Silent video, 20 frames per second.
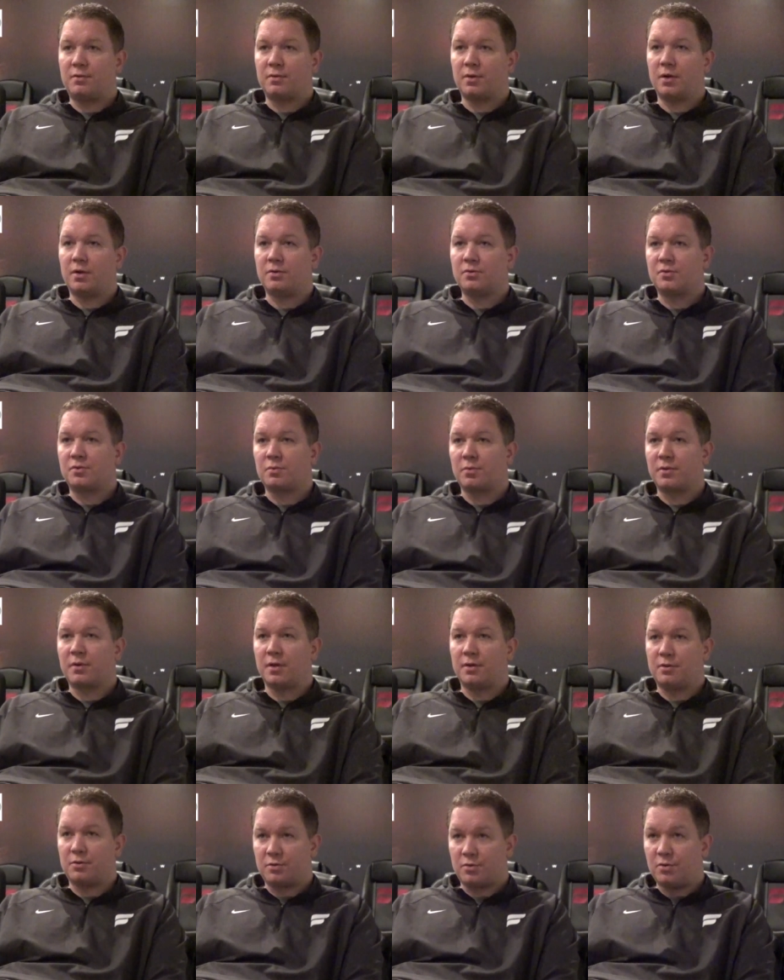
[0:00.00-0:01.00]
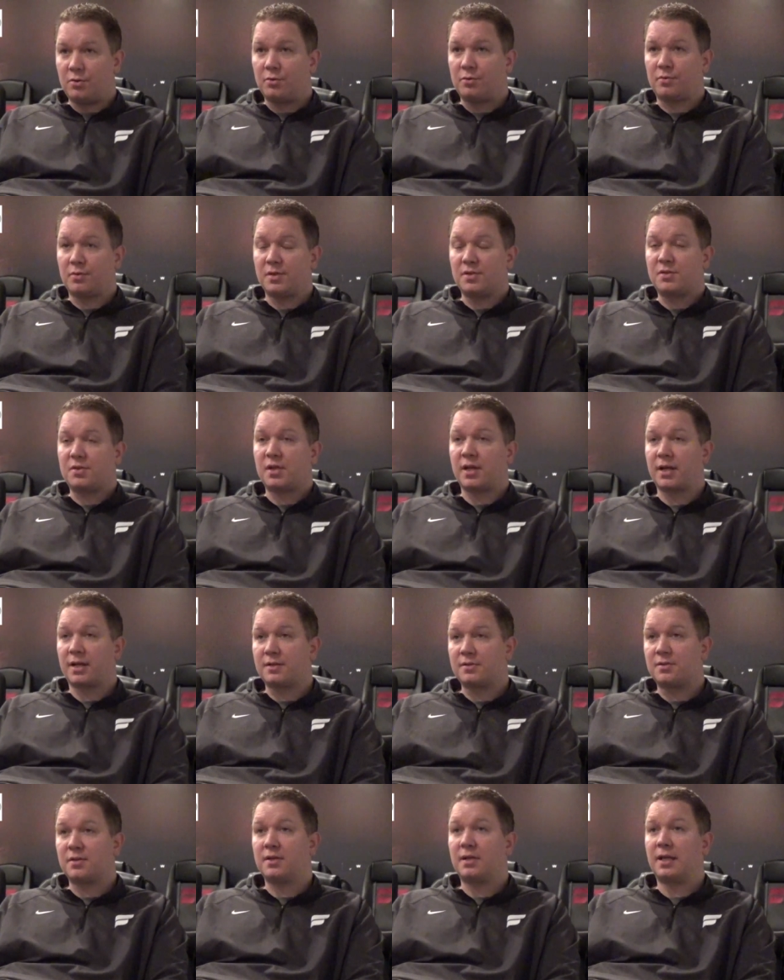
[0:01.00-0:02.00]
throws with under 2-3
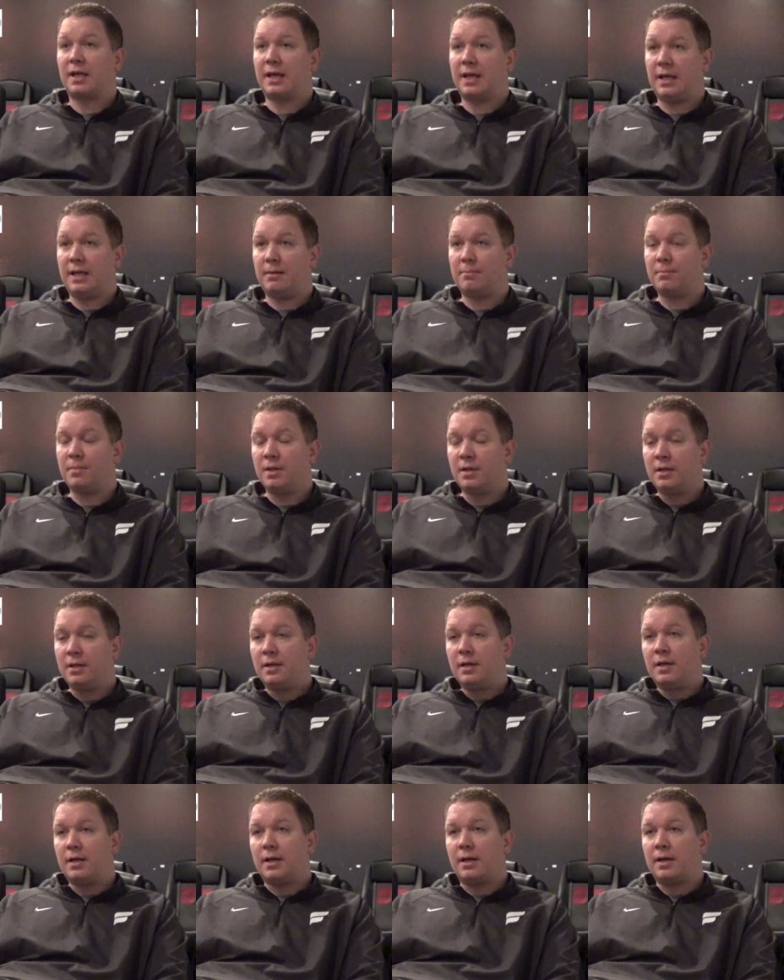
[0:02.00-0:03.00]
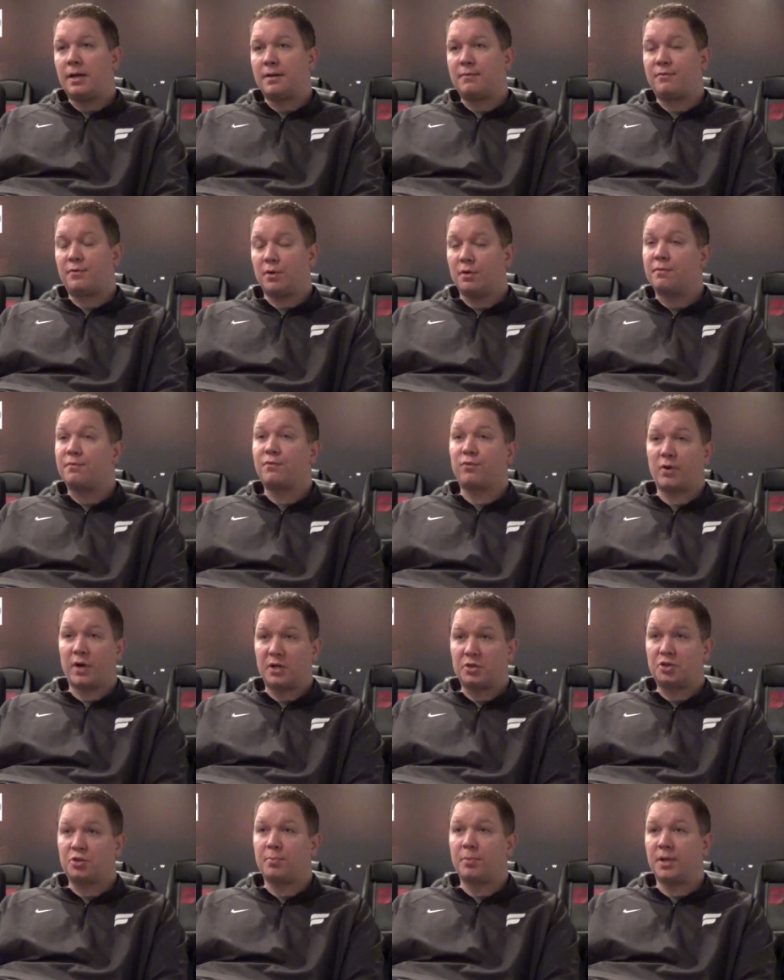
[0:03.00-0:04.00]
seconds in the game for a
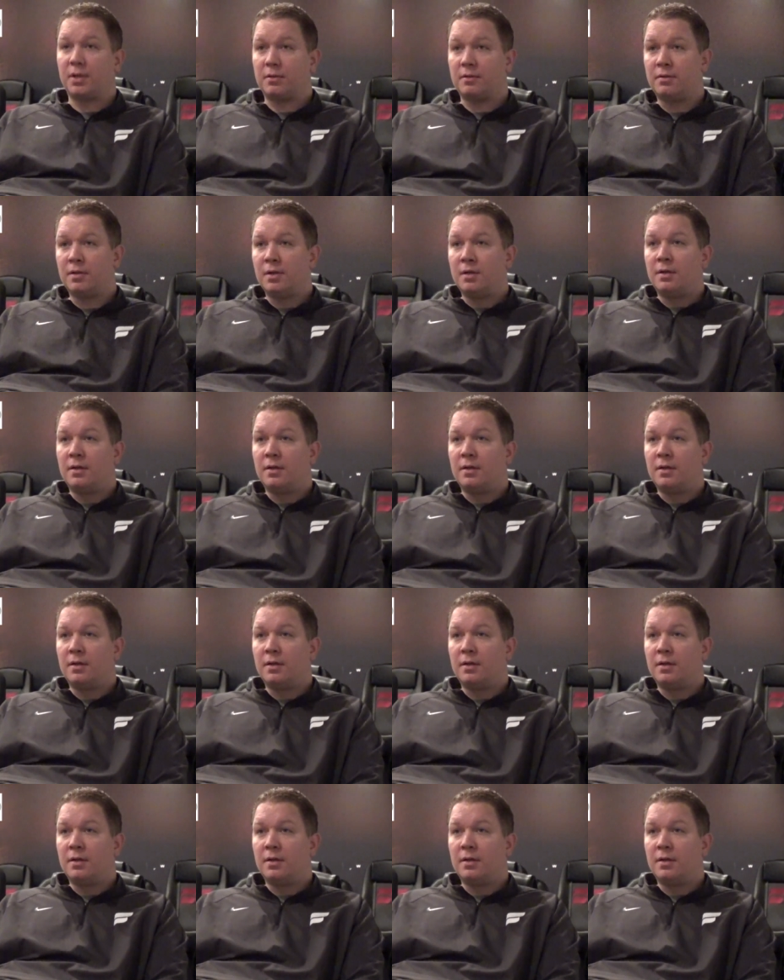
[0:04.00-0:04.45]
freshman,